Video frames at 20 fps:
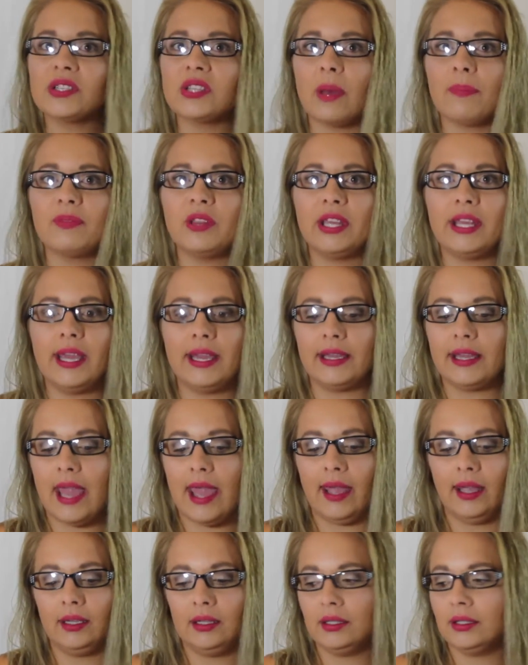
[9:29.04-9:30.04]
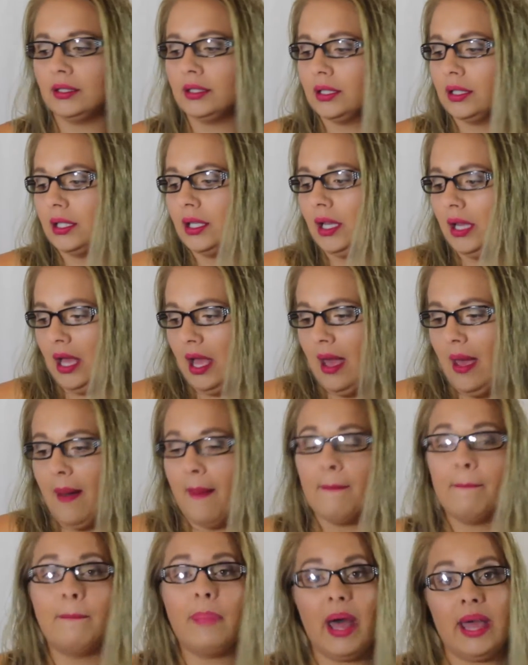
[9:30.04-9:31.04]
up the yin yang.
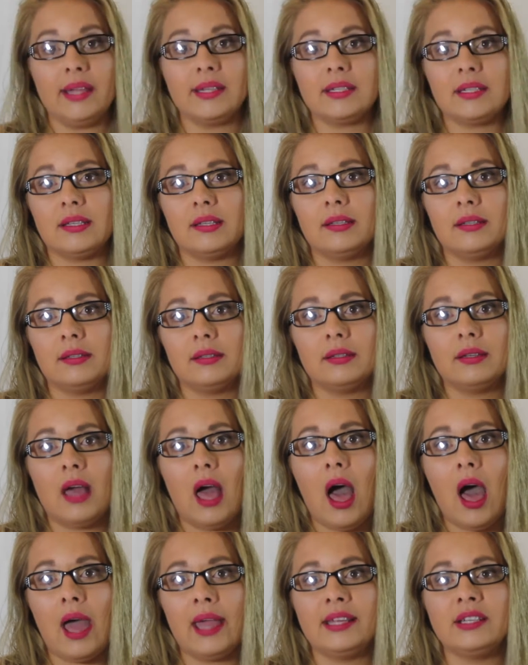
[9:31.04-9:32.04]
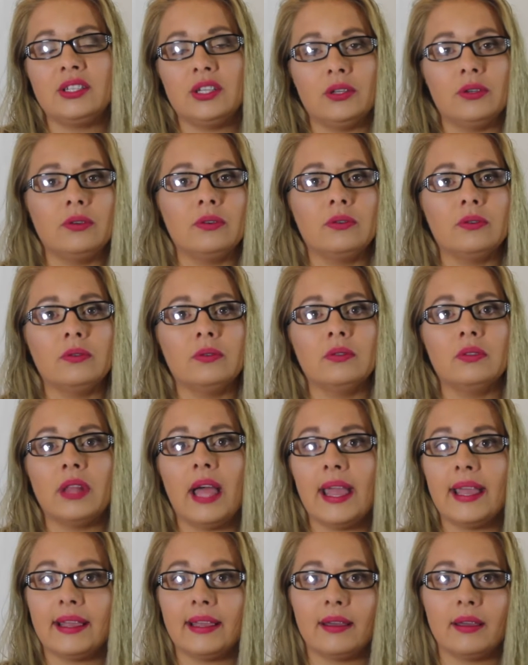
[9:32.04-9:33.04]
But I do
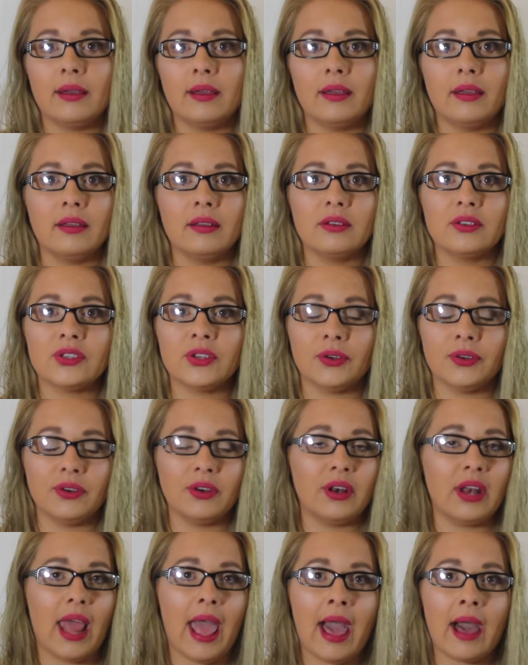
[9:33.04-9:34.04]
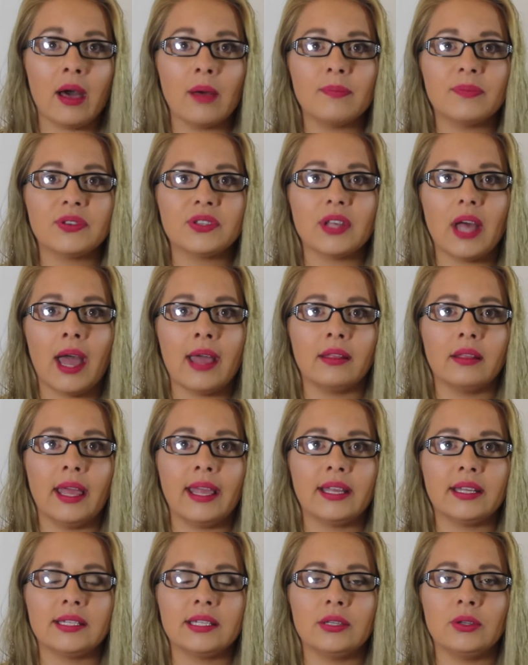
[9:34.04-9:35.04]
like certain apps. I
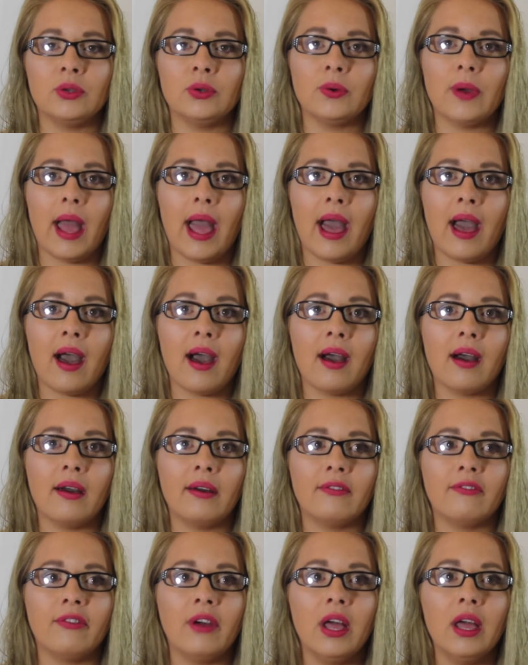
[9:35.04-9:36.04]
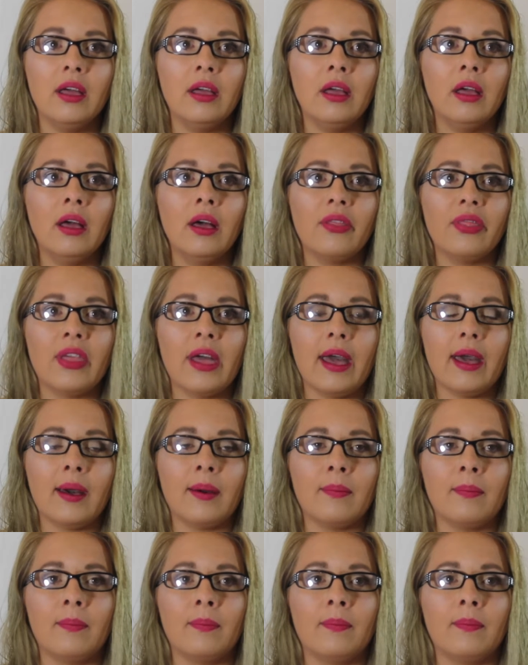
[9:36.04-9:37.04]
like to have
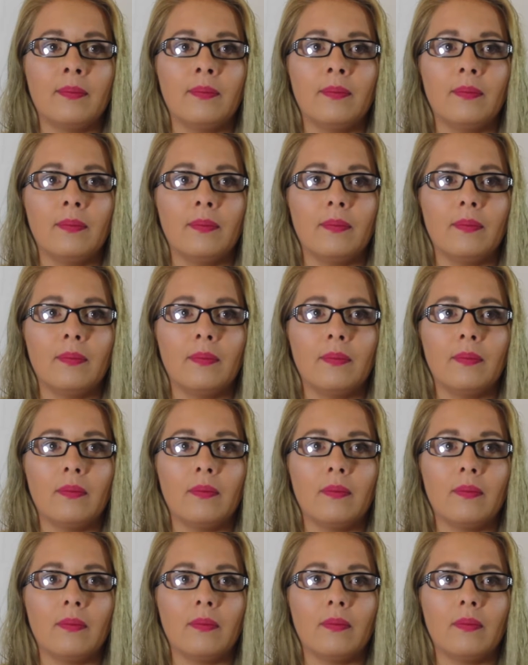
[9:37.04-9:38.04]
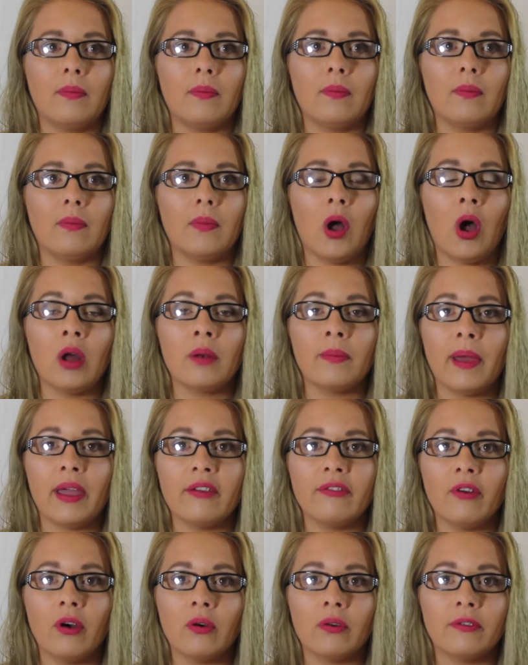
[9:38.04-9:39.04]
them on my
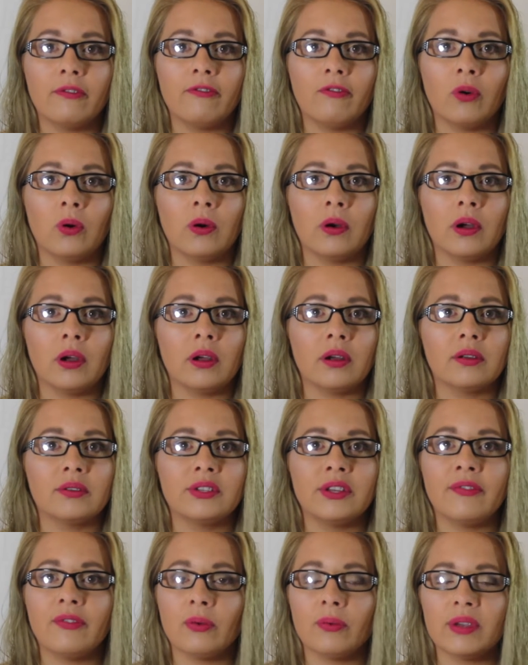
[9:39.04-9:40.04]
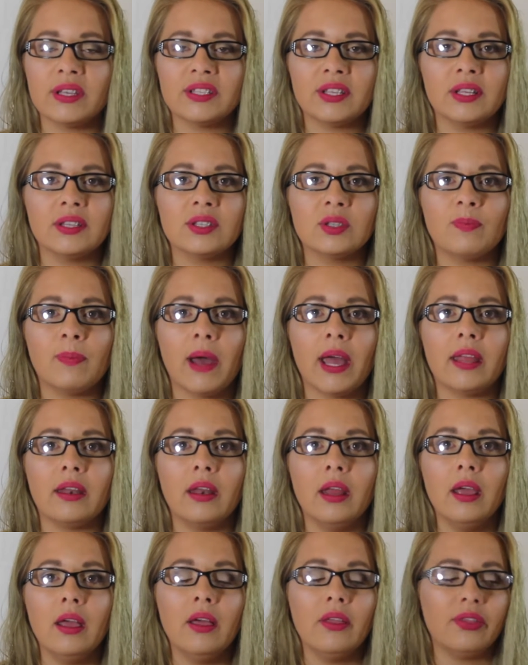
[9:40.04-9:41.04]
phone for different reasons, but
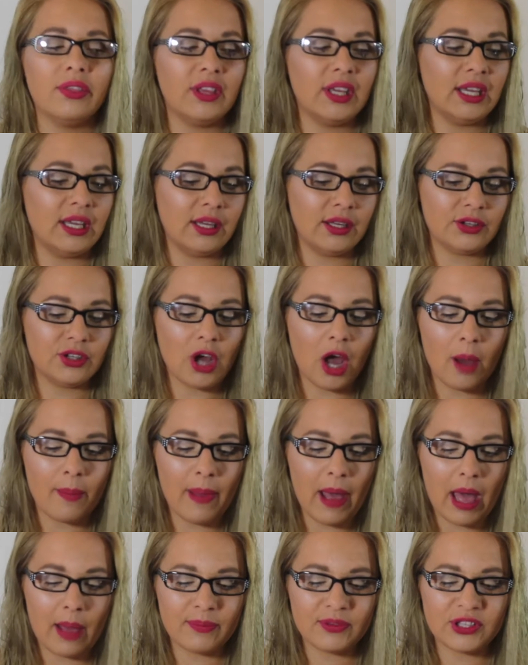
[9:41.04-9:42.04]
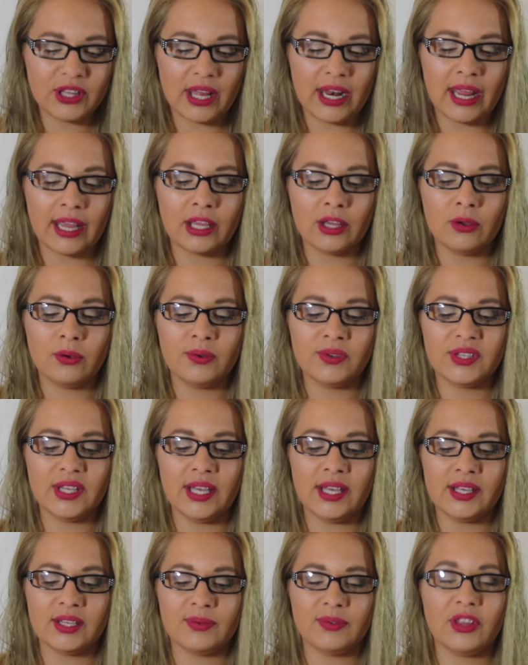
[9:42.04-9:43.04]
the top apps that I use
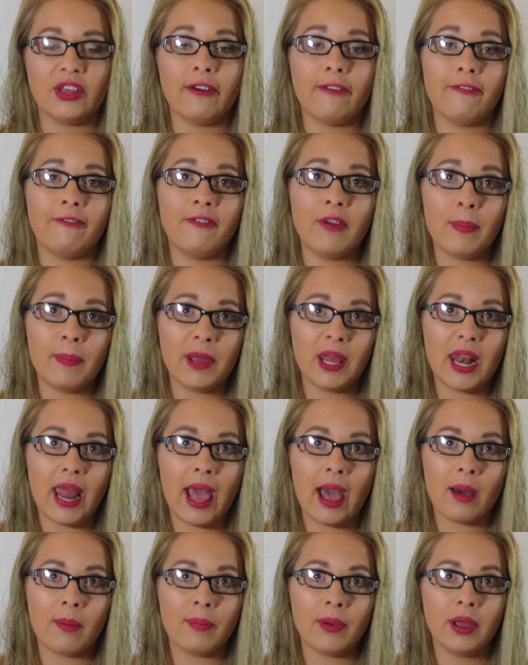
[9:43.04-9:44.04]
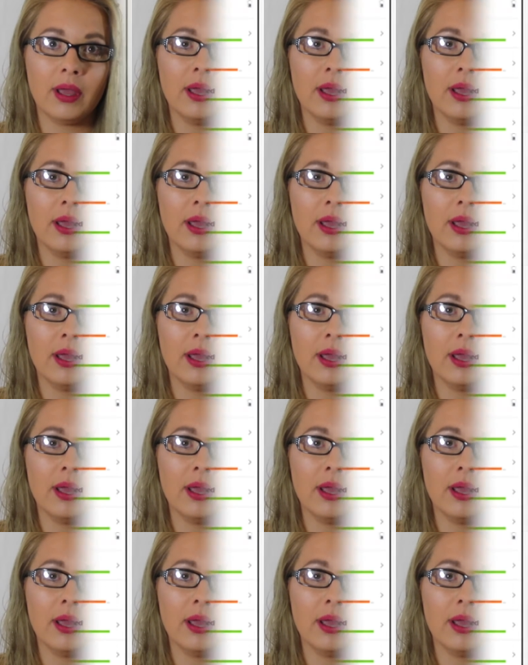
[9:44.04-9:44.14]
is the Fitbit app,